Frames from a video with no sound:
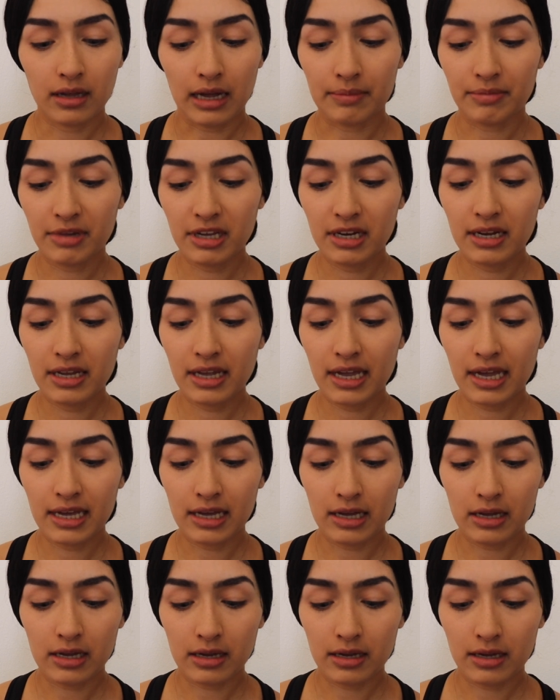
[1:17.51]
I'm gonna
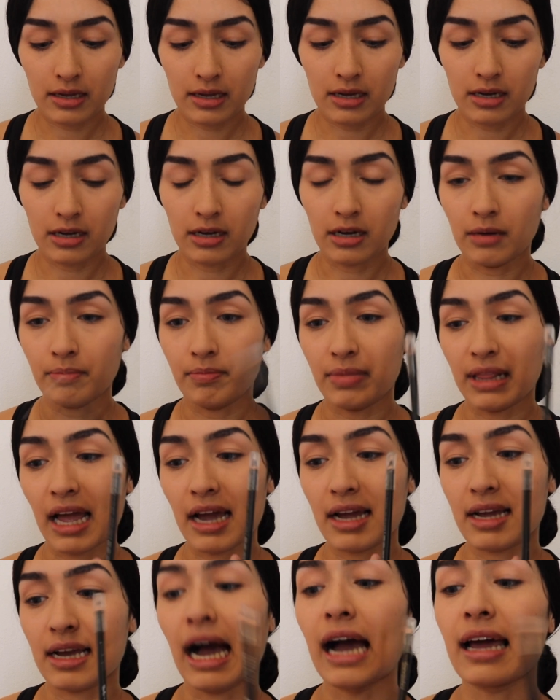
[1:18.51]
get
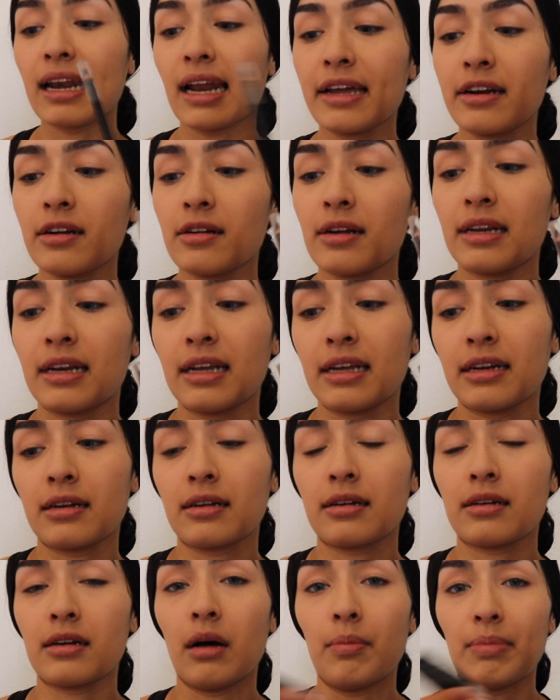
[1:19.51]
black eyeliner and
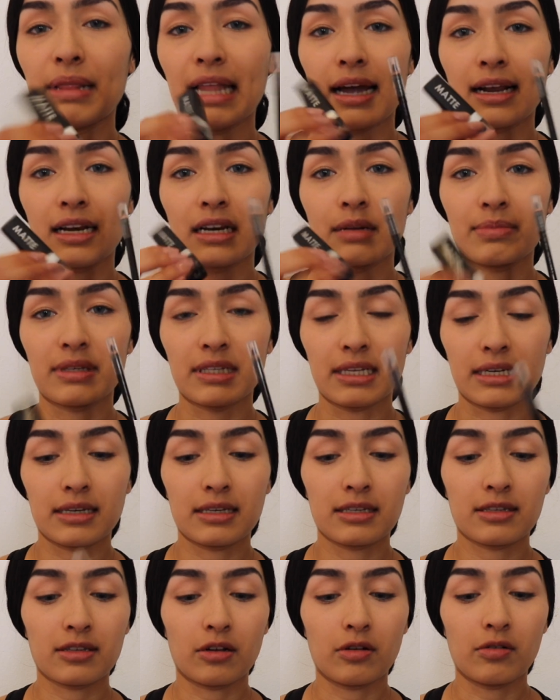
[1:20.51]
then a black
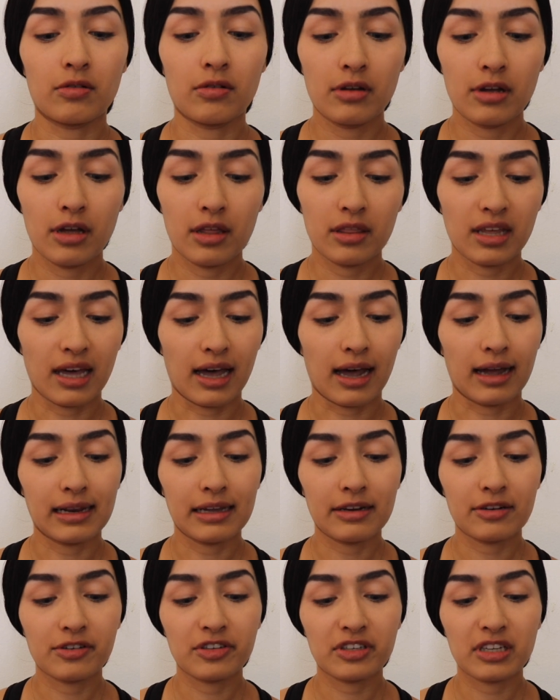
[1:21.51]
lipstick. So the
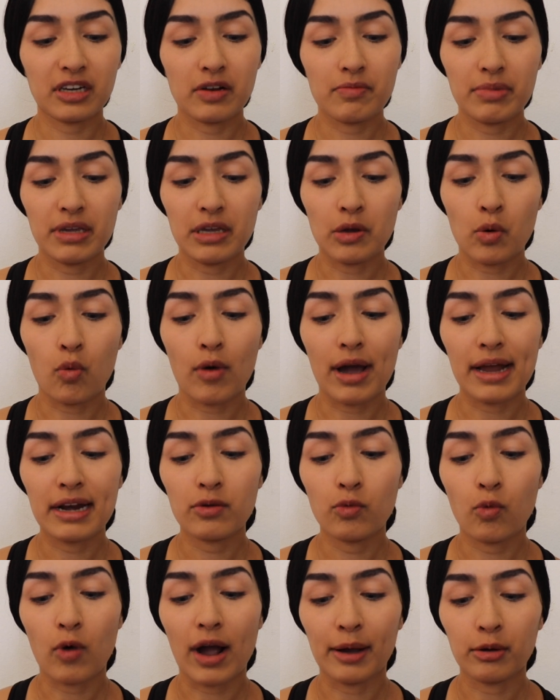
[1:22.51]
eyeliner is gonna be Wet
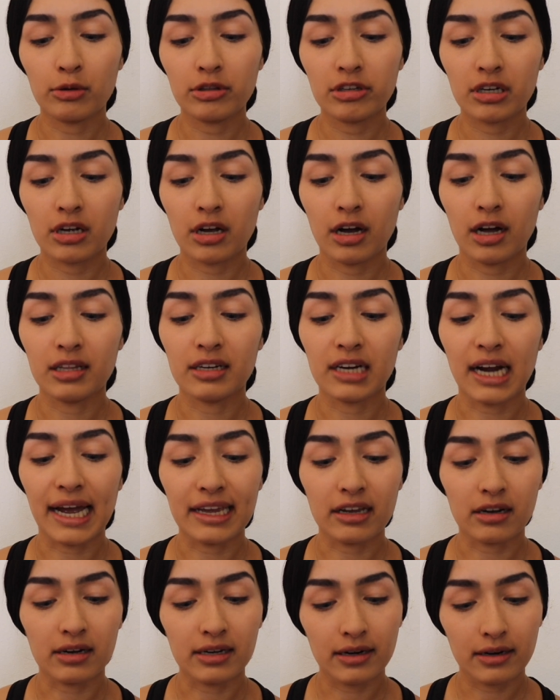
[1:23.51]
n Wild Color
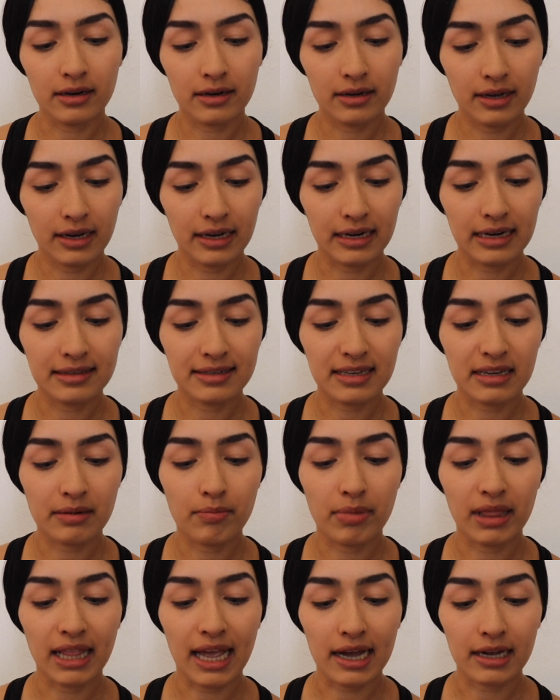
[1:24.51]
Icon, and it's in
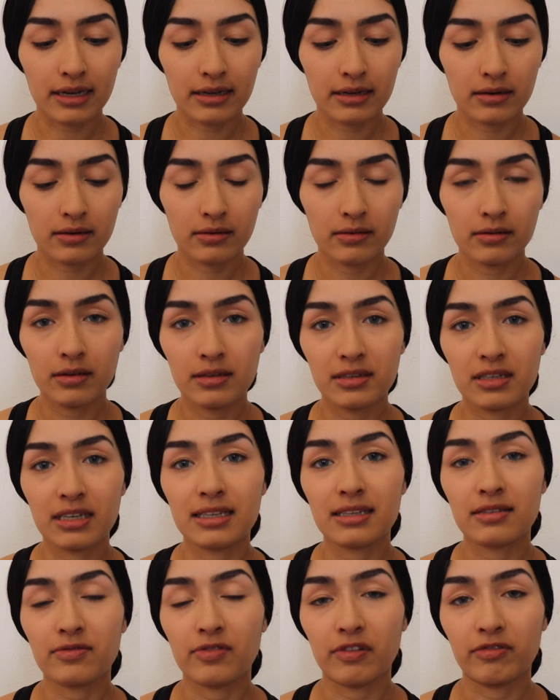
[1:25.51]
black,
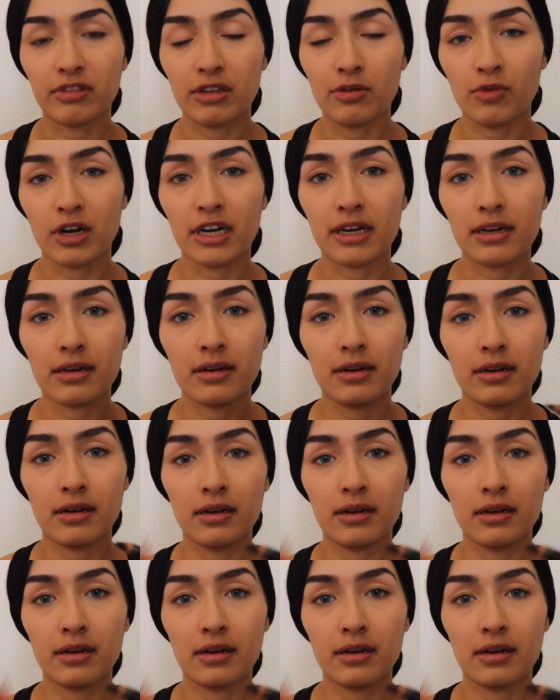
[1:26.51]
651.